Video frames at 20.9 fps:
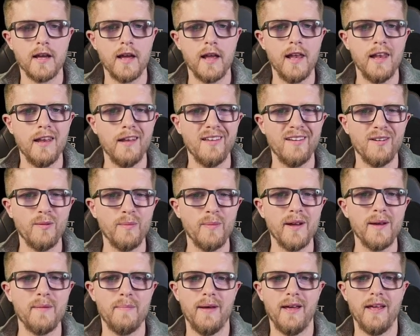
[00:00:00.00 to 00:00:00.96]
a little
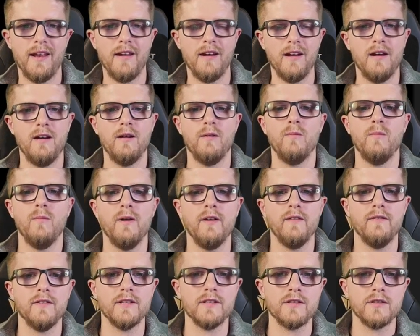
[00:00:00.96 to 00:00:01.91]
bit better
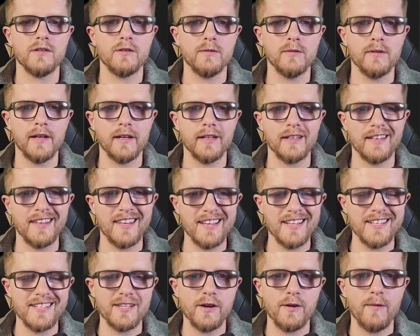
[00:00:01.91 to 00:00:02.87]
with installing
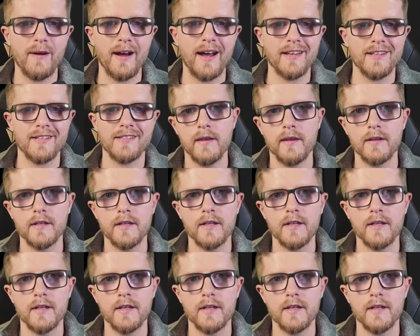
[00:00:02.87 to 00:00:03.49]
this OS.